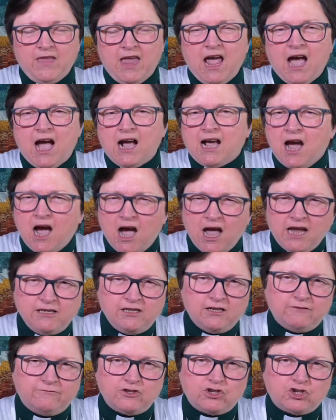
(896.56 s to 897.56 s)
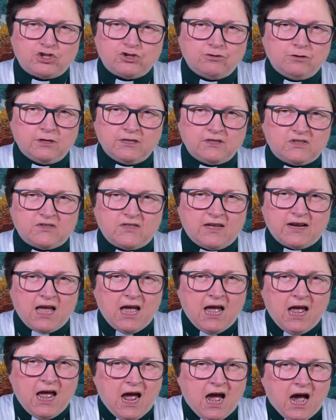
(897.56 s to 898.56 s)
a kind of assurance that
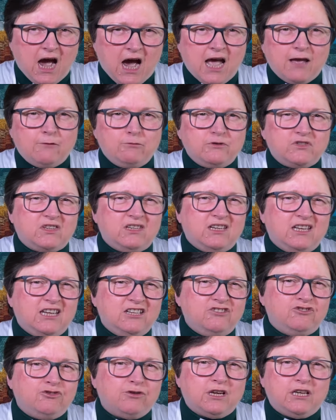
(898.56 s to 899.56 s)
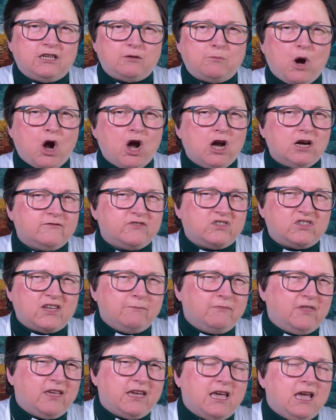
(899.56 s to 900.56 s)
I was an intricate part of
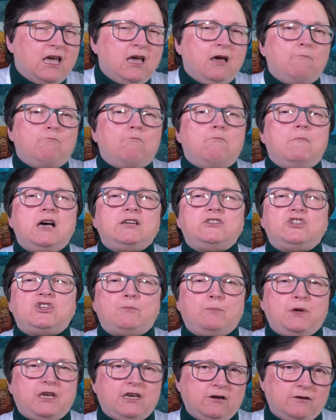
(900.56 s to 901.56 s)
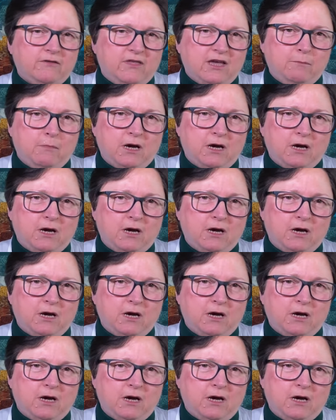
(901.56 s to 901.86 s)
something much bigger than